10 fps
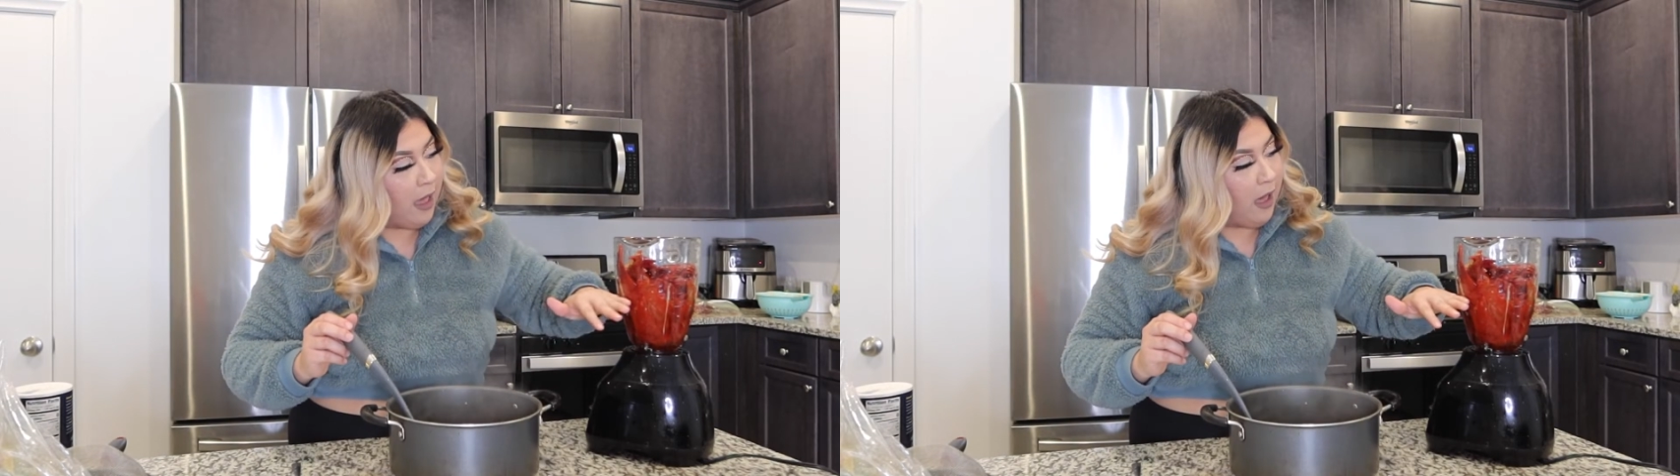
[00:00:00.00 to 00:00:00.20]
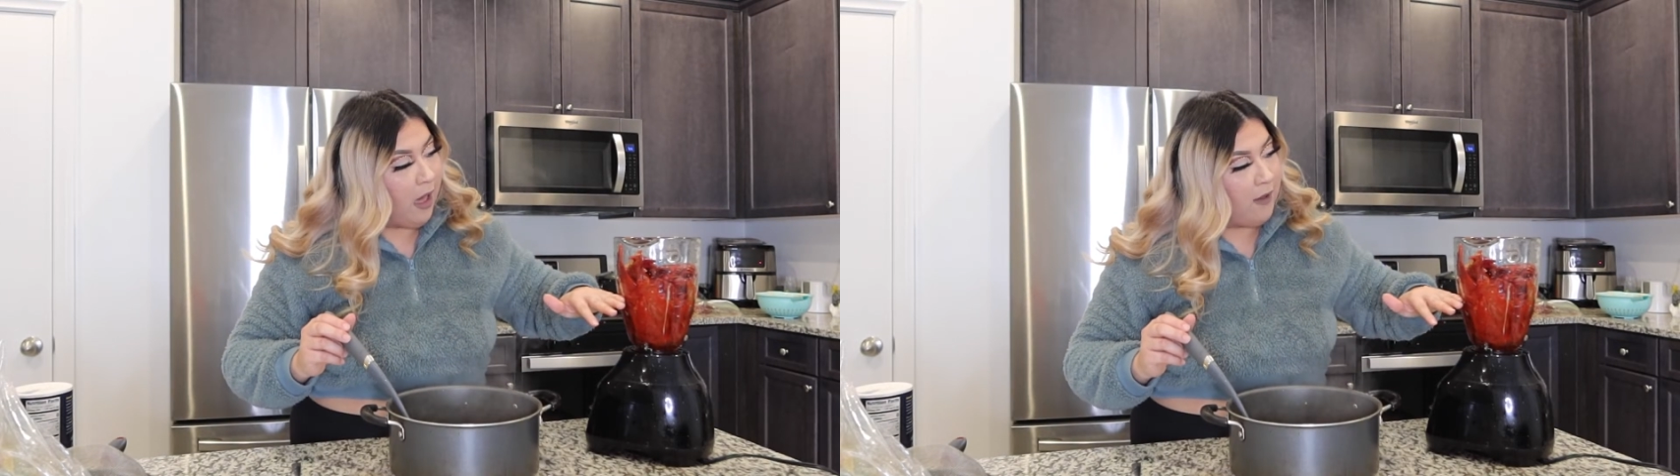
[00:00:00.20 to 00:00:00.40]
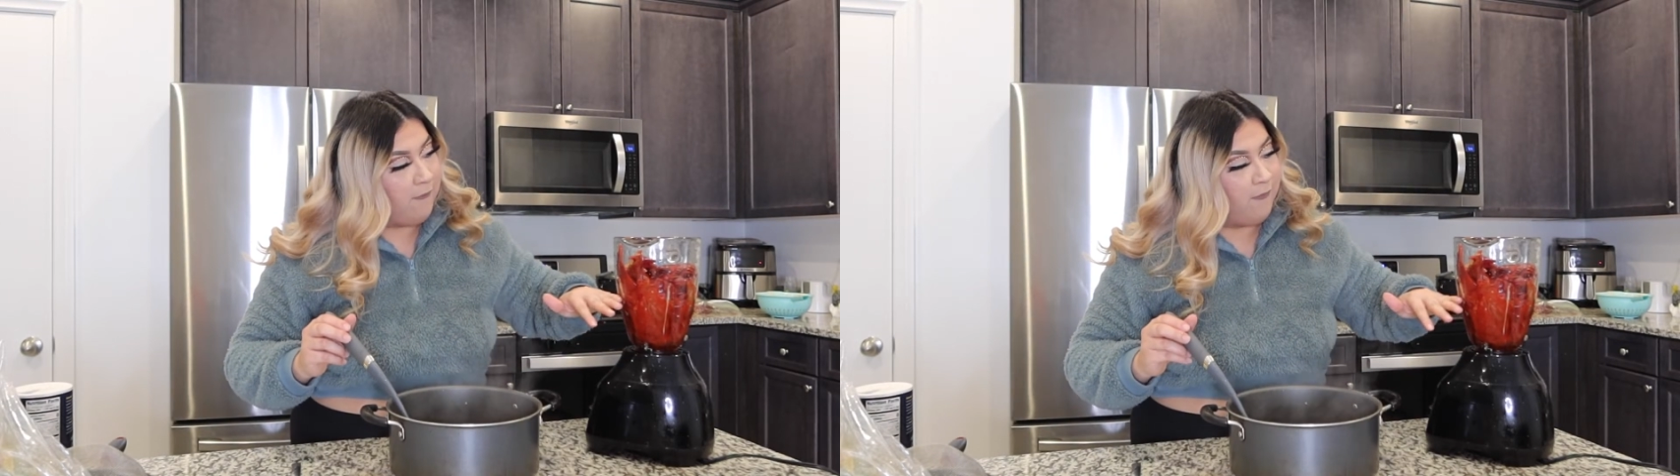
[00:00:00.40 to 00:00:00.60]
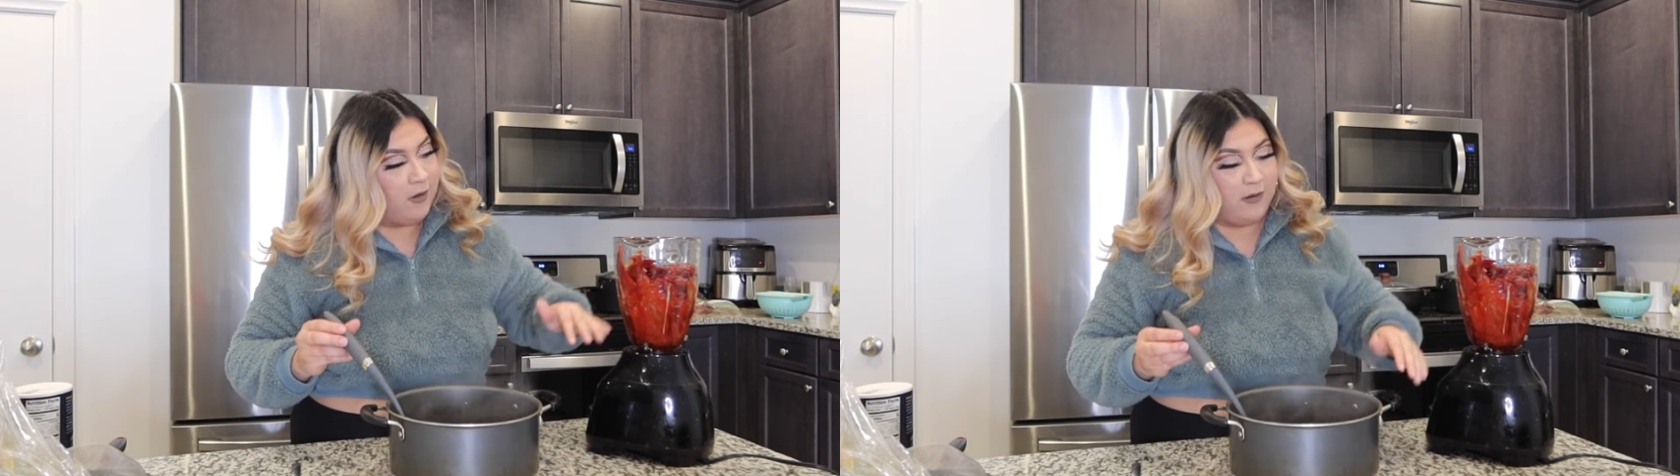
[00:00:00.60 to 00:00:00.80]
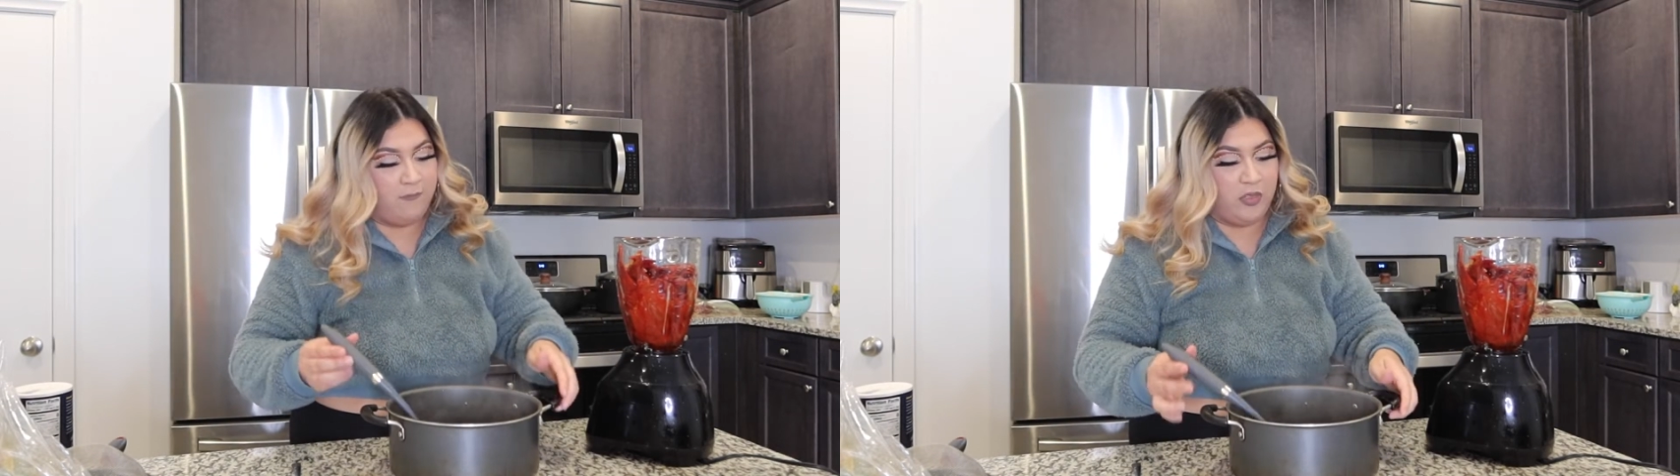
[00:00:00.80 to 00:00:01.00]
half
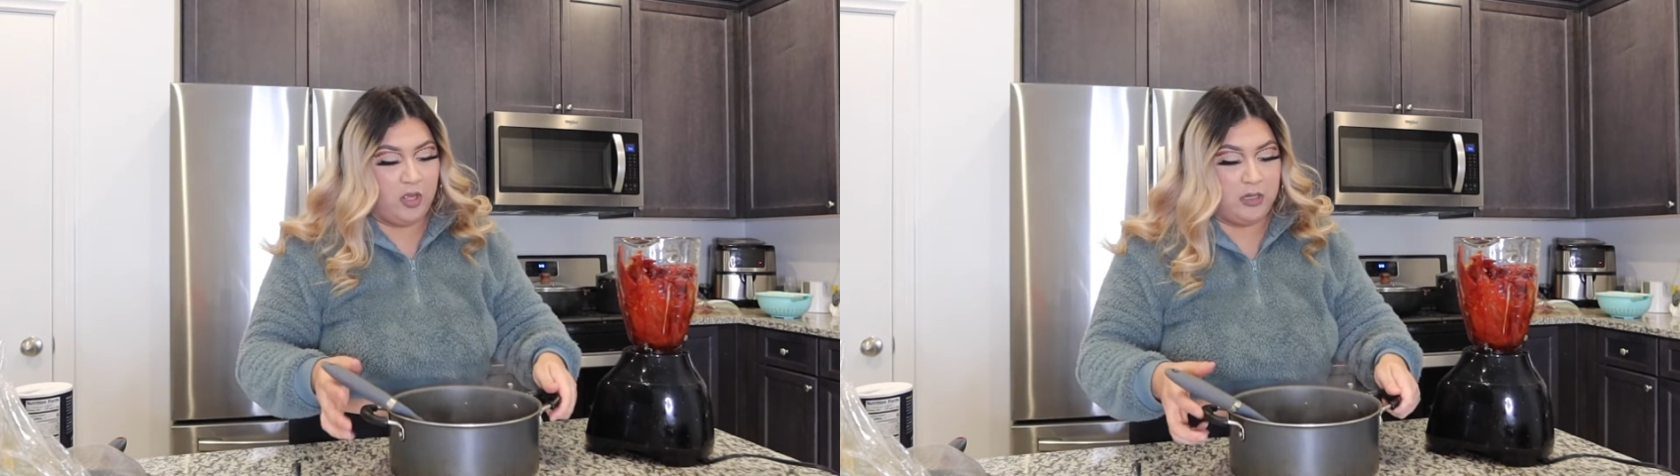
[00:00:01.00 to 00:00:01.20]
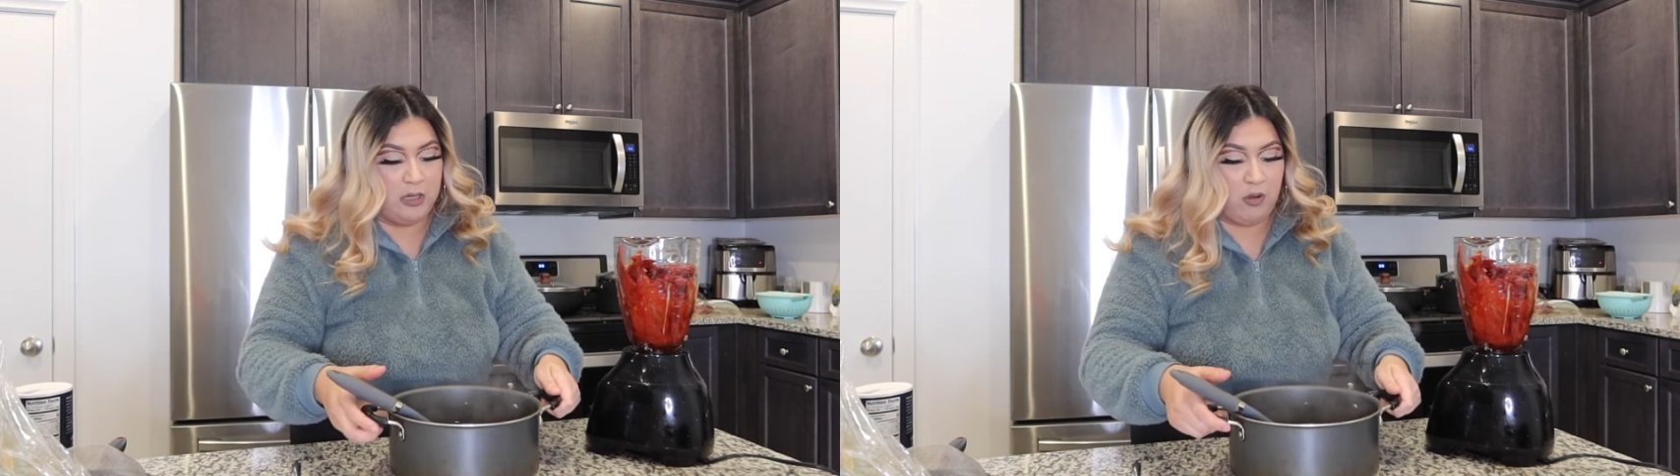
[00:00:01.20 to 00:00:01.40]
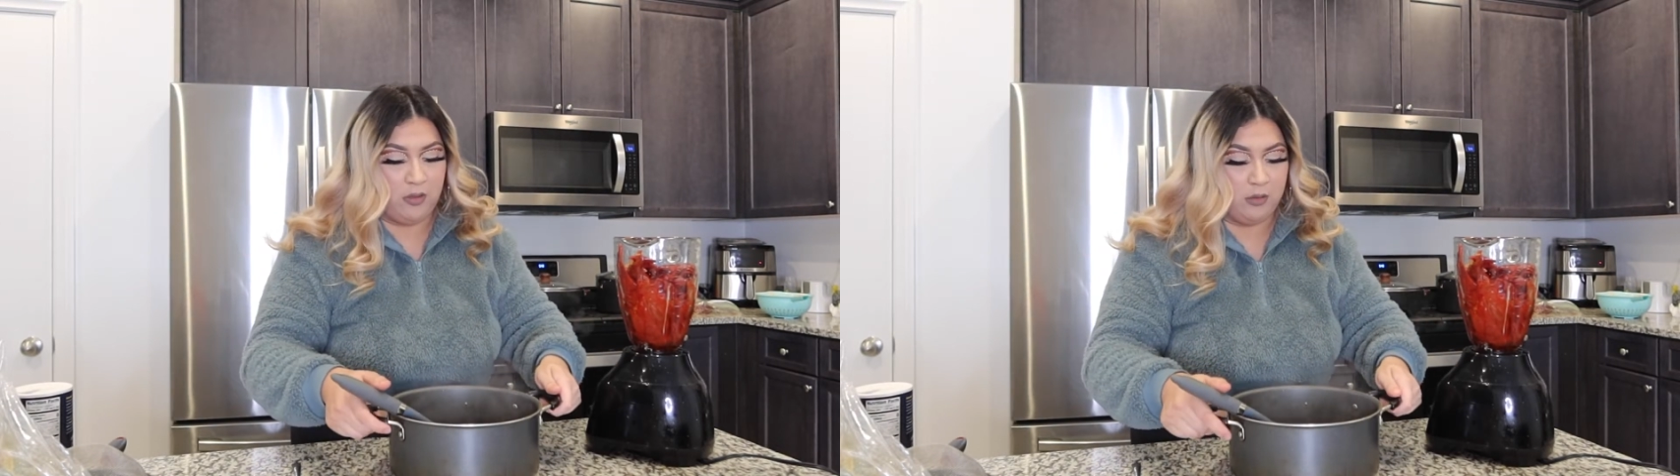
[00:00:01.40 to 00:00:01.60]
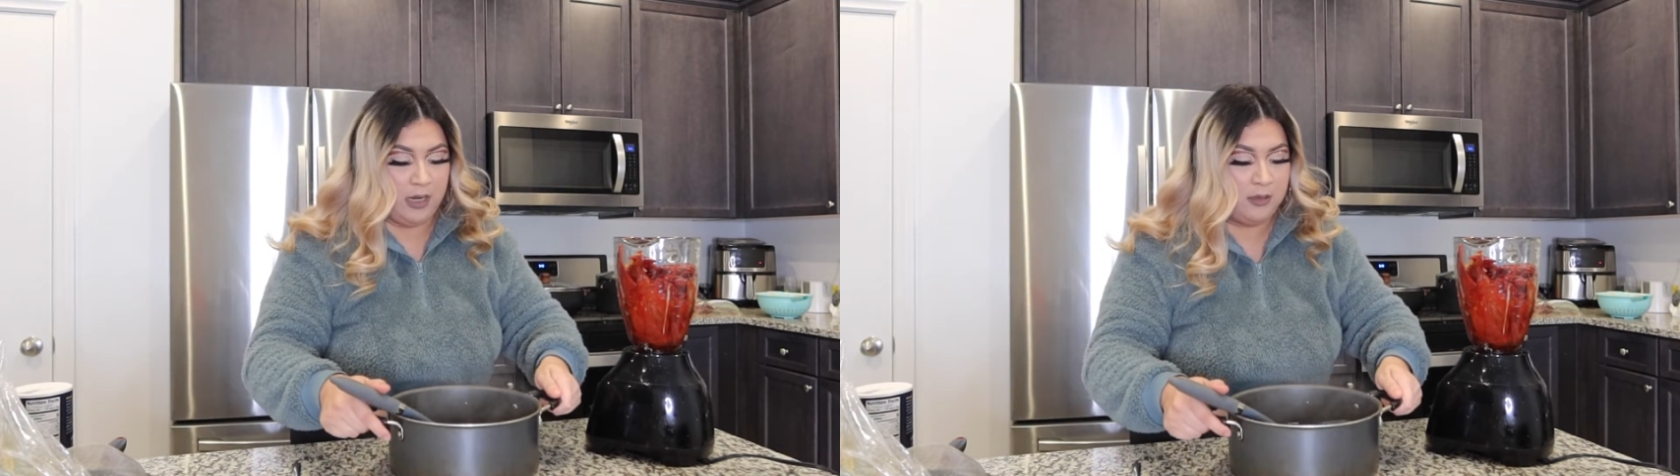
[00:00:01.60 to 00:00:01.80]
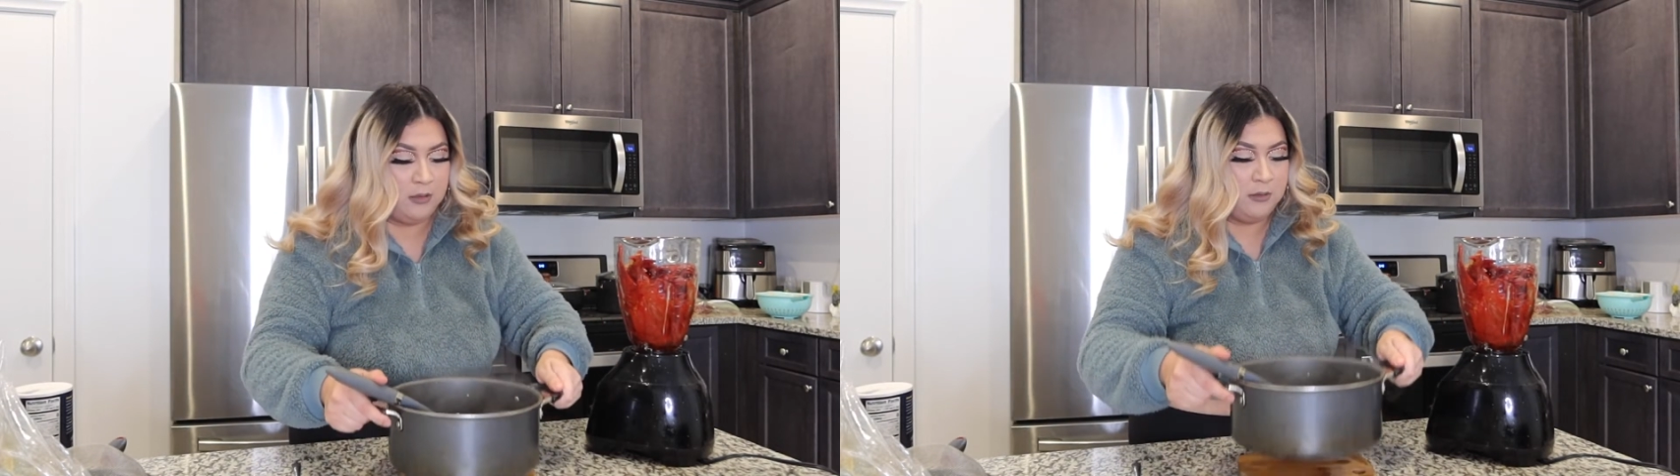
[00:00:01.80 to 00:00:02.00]
of the licuadora.